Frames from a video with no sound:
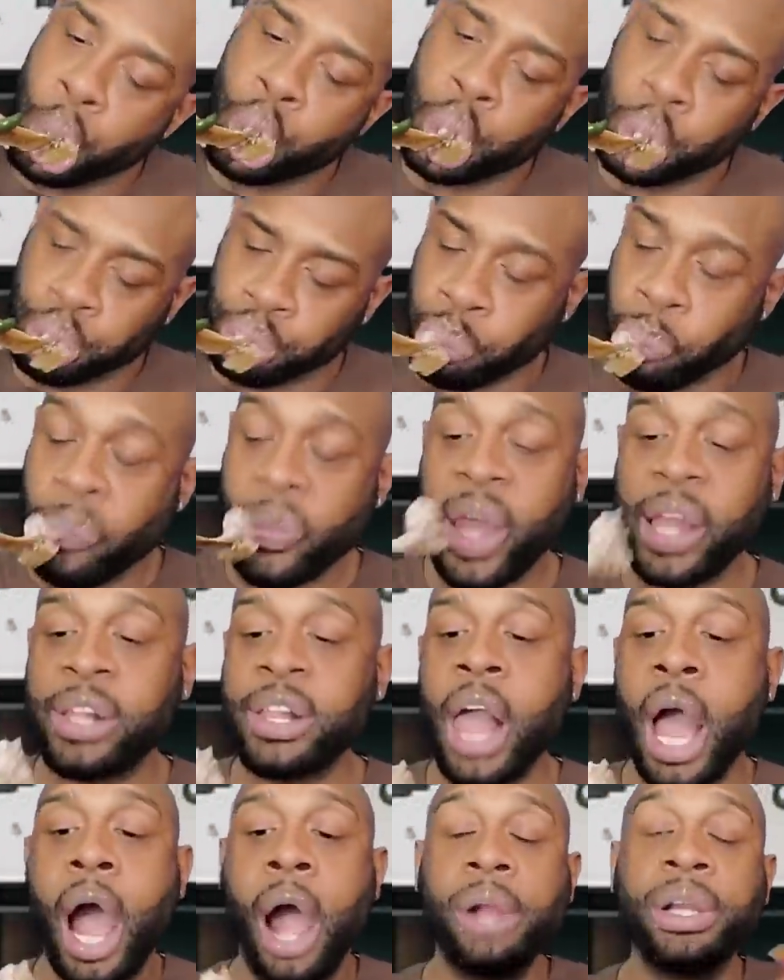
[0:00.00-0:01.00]
Mm.
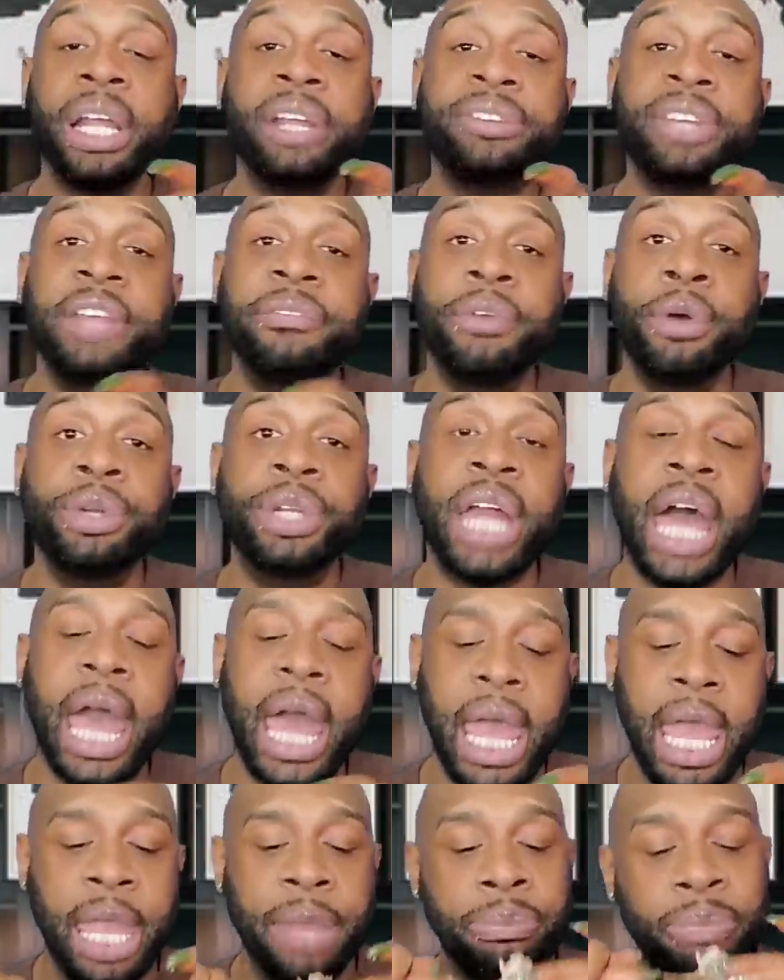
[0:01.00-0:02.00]
All that seafood
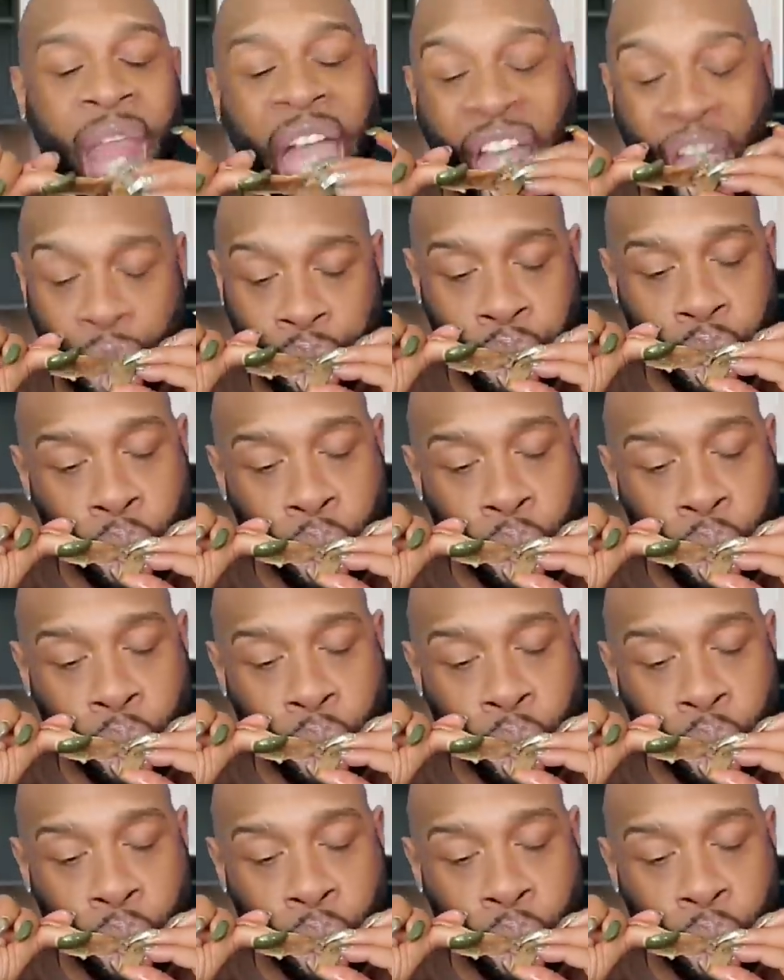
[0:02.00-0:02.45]
that I ate.